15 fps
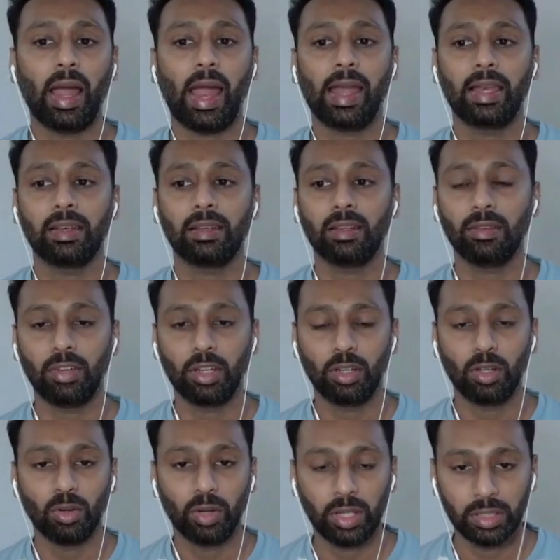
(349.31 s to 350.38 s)
edit the
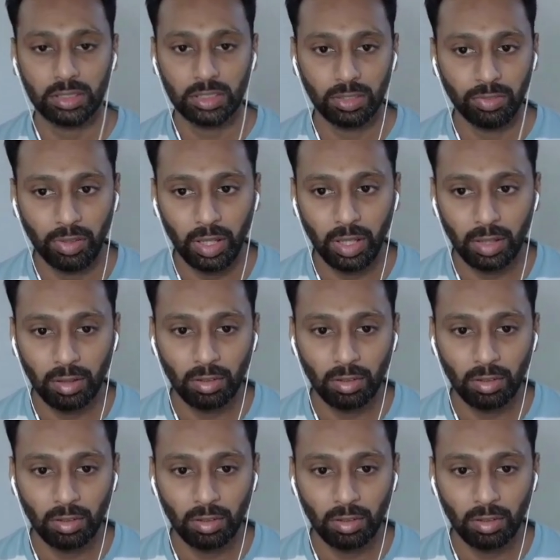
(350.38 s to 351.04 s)
video in a jiffy.